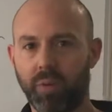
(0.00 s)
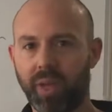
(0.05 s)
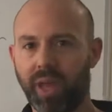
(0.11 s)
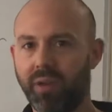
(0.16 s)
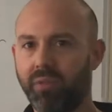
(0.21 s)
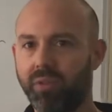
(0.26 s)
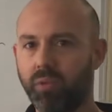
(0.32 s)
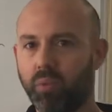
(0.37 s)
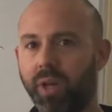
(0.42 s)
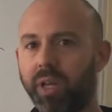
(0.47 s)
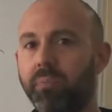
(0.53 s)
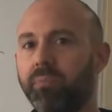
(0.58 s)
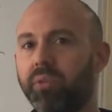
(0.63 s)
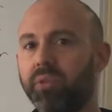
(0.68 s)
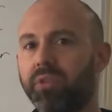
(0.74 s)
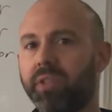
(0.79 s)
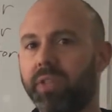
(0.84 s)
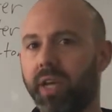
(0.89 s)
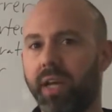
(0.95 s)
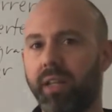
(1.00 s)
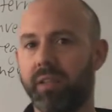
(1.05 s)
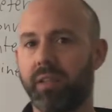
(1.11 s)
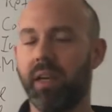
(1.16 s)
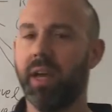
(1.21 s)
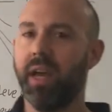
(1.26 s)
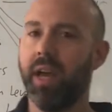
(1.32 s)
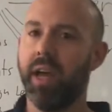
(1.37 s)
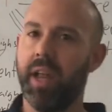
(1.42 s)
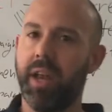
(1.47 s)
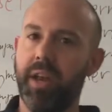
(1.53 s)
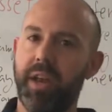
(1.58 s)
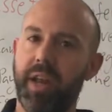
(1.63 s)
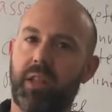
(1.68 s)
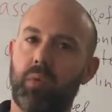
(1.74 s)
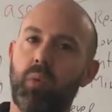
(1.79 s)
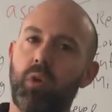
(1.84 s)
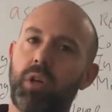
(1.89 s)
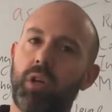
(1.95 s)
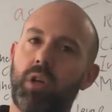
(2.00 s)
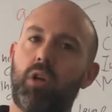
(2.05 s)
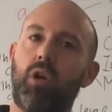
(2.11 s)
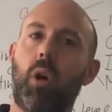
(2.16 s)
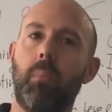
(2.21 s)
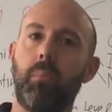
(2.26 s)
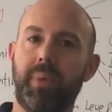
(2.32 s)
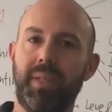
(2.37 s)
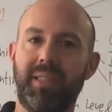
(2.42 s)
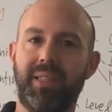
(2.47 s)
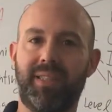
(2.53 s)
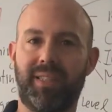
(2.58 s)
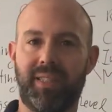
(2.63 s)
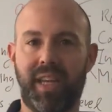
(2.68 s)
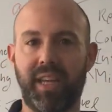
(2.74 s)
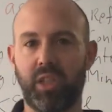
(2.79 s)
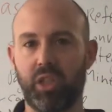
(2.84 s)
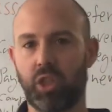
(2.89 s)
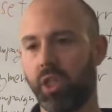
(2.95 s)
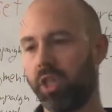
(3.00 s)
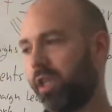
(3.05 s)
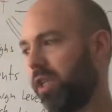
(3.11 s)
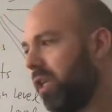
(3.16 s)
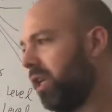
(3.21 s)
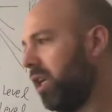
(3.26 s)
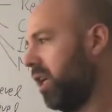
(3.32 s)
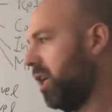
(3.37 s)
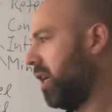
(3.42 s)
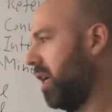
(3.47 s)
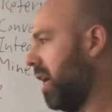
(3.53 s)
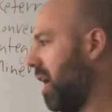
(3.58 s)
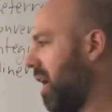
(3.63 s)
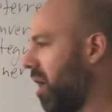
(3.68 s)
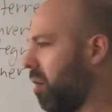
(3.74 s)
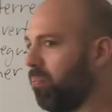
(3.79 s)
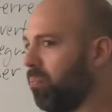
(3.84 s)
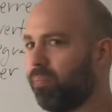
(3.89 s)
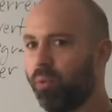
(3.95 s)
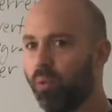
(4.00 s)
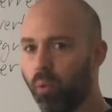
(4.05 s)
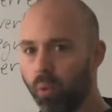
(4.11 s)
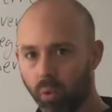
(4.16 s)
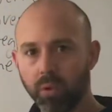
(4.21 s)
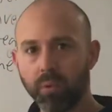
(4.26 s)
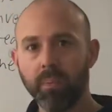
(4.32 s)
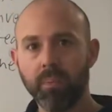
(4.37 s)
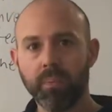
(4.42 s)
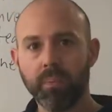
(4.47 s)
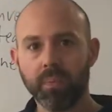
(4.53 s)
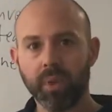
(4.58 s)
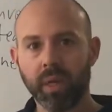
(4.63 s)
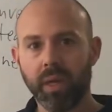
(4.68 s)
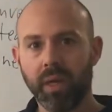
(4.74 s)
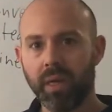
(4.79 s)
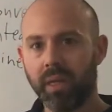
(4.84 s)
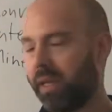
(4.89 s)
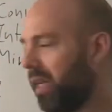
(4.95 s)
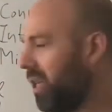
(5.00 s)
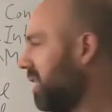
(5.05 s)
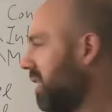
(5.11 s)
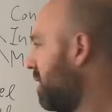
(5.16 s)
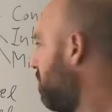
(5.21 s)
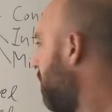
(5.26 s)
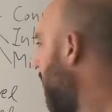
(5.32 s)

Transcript: We have a 20% network compensation pool that is